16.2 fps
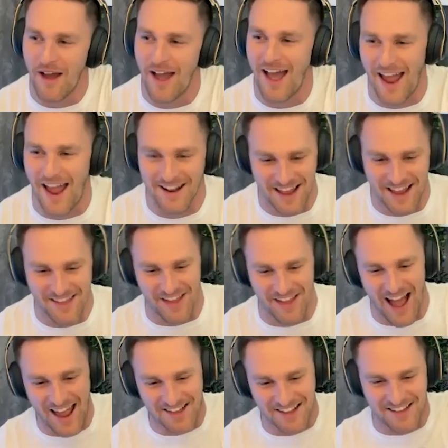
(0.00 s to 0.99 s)
I had the
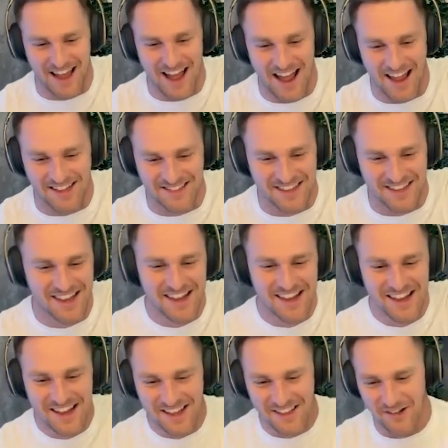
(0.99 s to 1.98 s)
highest man. of highs,
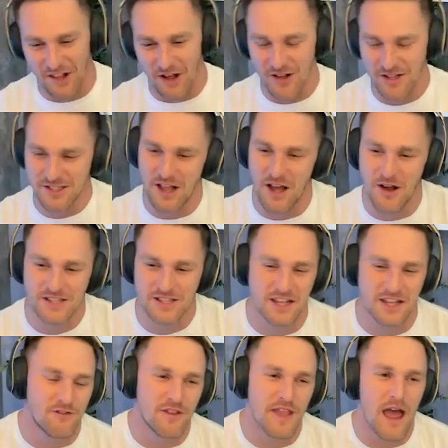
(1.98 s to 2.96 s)
the lowest lows, and
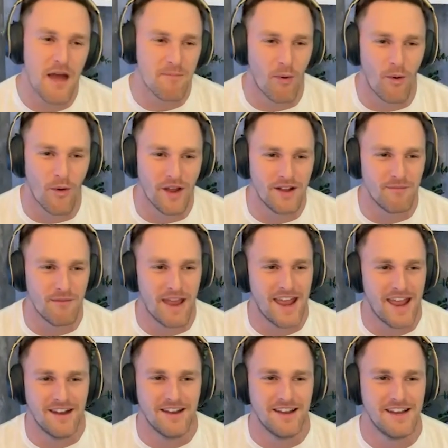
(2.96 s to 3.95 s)
then from that point,
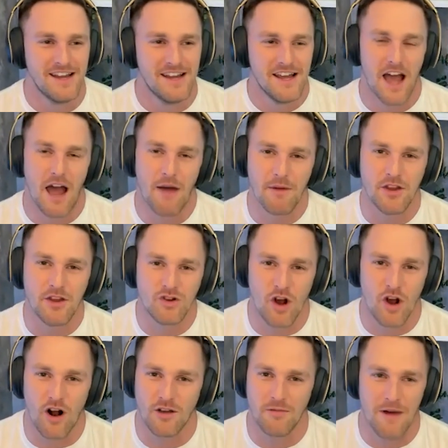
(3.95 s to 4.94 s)
man, I mean, you
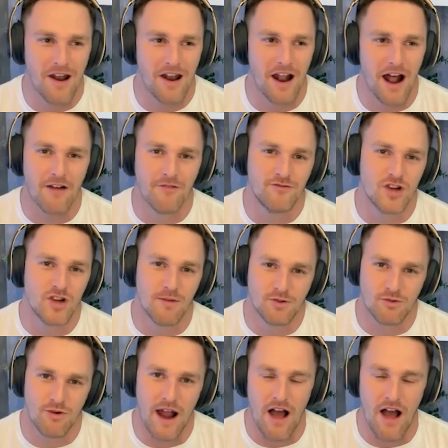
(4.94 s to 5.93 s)
talked about it. I've jumped
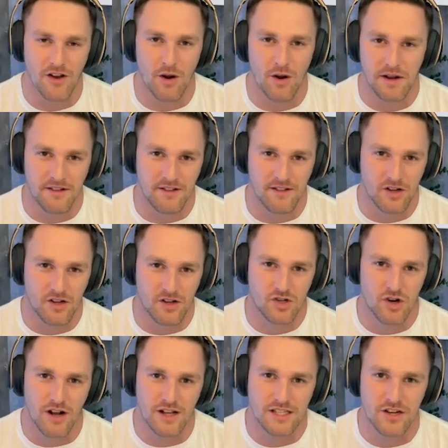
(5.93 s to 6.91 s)
around. You know, I did the
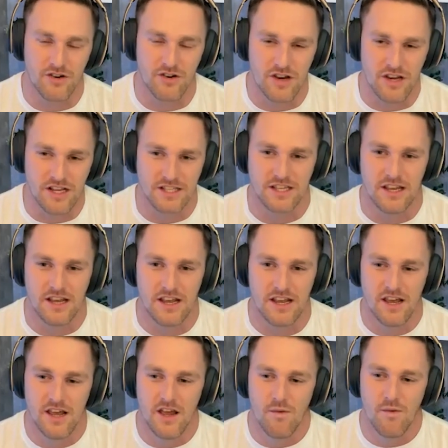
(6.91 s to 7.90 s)
truck series
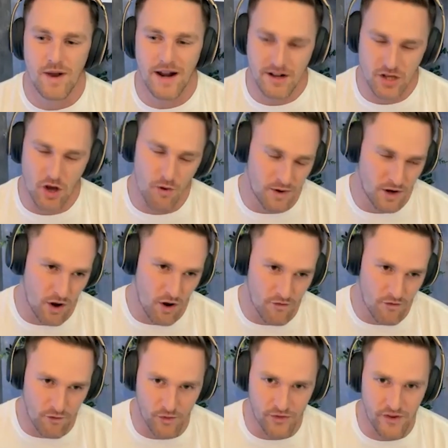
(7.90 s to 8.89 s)
when I was hoping to go
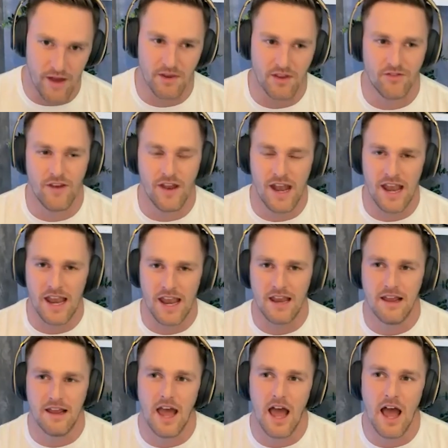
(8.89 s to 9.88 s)
full time
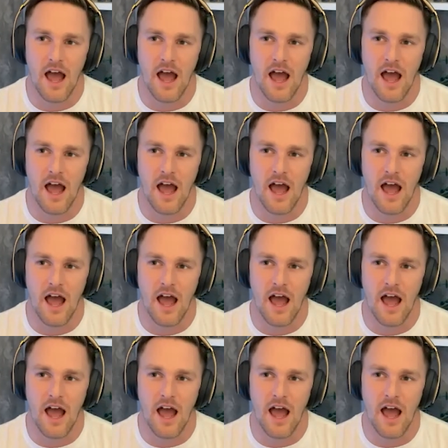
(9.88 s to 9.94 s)
Xfinity.